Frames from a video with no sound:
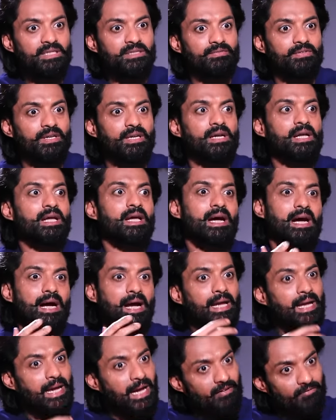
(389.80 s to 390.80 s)
where
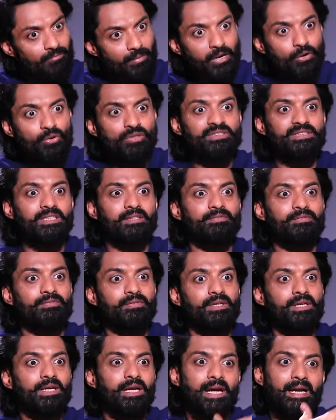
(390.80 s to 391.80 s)
I have my own stuff
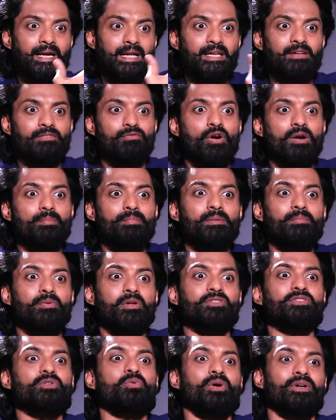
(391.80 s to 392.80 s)
and I give what people
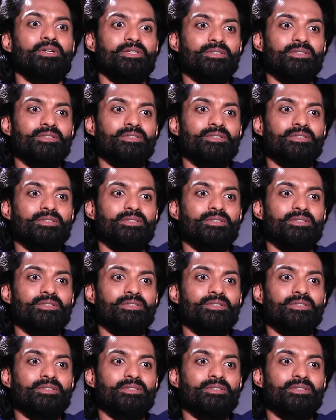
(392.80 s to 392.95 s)
also want